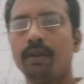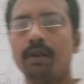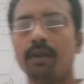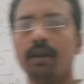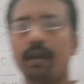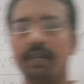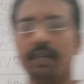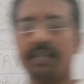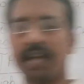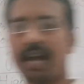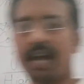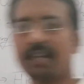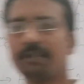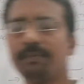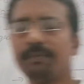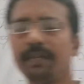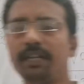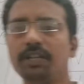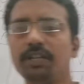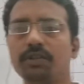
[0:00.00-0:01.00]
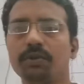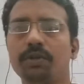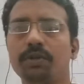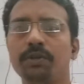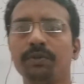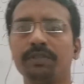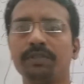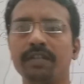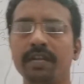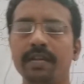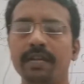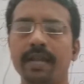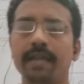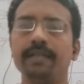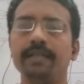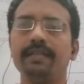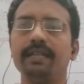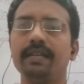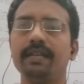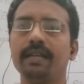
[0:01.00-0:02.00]
It has been introduced in
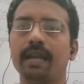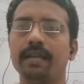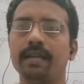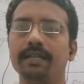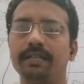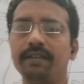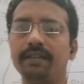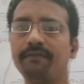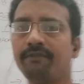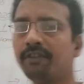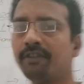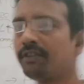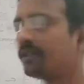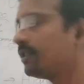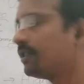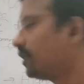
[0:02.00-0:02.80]
1990 with